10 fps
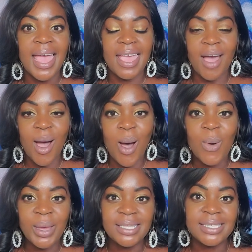it
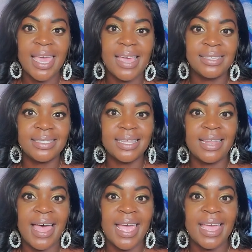always casts a
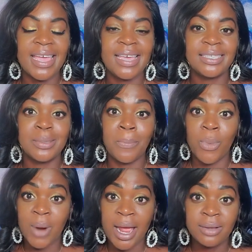light as
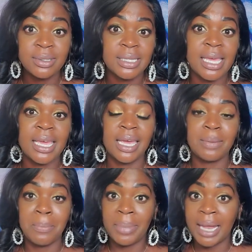brown
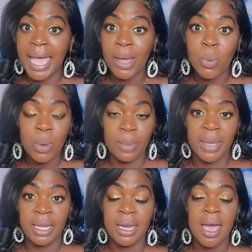skinned black
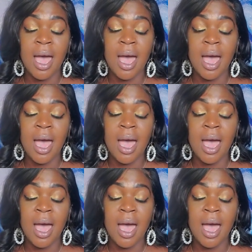women